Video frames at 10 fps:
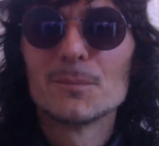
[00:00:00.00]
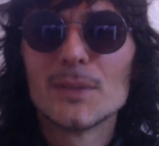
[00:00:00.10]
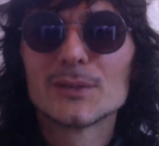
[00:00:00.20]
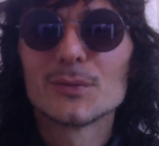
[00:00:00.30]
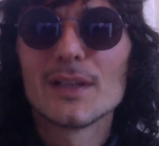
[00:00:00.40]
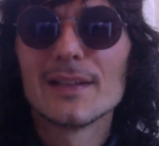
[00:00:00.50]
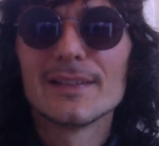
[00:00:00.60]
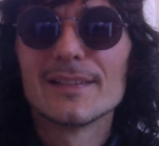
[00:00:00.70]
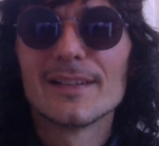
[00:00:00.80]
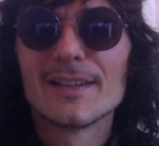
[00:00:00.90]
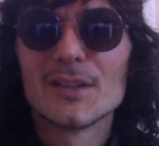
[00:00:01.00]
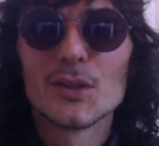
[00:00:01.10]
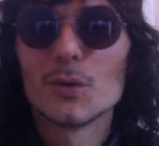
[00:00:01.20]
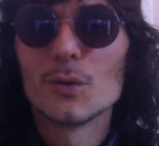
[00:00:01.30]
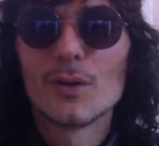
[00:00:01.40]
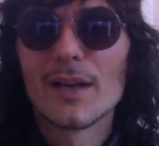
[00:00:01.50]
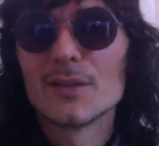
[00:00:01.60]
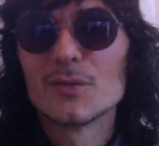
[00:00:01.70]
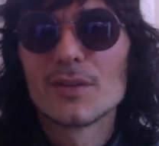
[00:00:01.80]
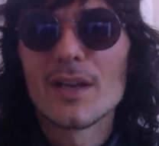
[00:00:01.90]
between you
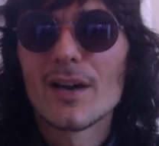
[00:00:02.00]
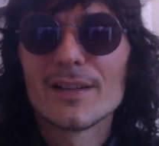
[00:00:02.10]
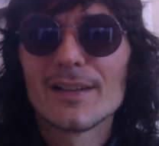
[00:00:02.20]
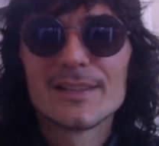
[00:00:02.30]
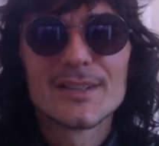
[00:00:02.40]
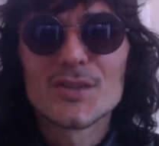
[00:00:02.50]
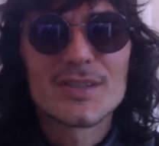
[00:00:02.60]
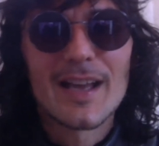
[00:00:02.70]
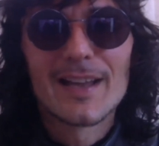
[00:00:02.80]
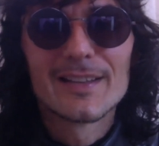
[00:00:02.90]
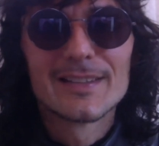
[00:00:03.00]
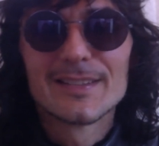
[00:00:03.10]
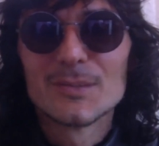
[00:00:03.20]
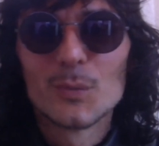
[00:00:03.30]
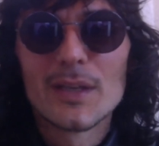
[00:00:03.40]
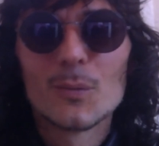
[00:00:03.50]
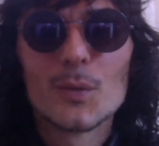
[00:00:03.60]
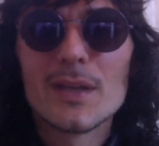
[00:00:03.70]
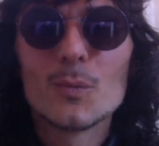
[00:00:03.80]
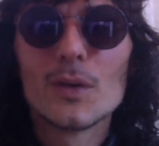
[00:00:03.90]
and Rihanna,
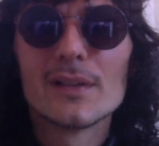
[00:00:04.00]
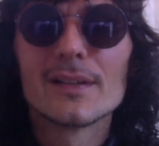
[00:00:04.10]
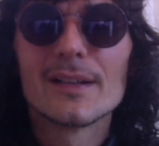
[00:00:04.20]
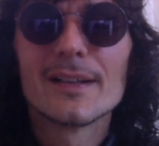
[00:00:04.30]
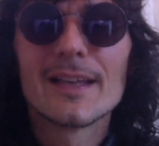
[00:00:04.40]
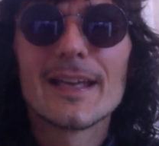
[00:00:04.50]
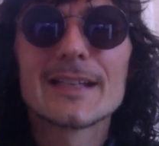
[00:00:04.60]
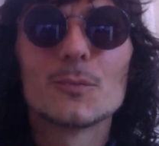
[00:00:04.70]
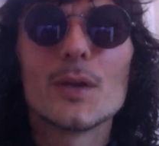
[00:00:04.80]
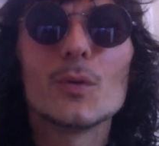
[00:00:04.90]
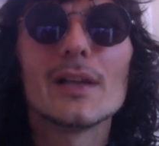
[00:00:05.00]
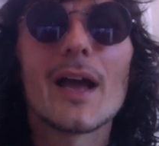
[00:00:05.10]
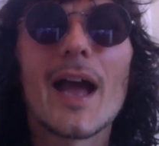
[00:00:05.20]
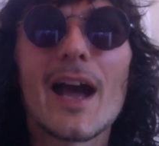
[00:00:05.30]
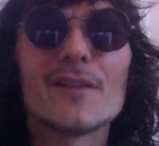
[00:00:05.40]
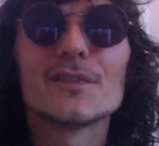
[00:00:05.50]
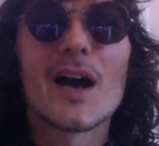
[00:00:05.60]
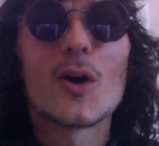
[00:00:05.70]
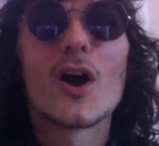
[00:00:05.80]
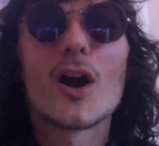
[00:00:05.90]
we will have
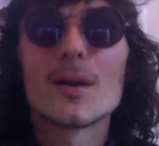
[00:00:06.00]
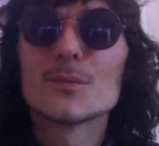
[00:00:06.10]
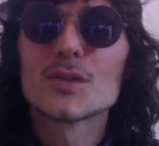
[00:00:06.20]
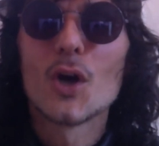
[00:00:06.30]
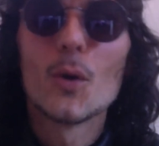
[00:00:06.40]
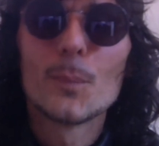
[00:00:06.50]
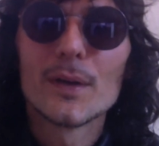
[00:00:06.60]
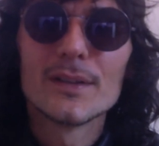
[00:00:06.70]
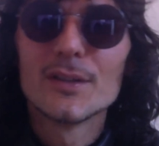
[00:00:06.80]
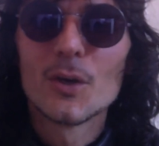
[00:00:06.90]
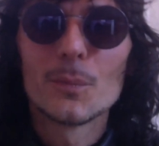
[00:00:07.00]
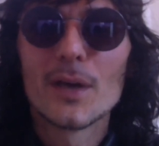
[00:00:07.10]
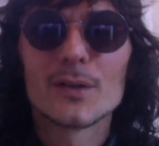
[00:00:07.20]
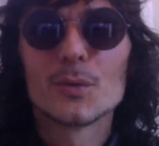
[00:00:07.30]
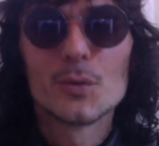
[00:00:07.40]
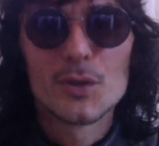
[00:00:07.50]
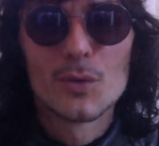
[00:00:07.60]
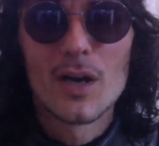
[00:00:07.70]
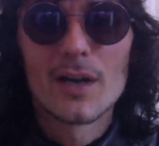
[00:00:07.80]
our arms open no matter who you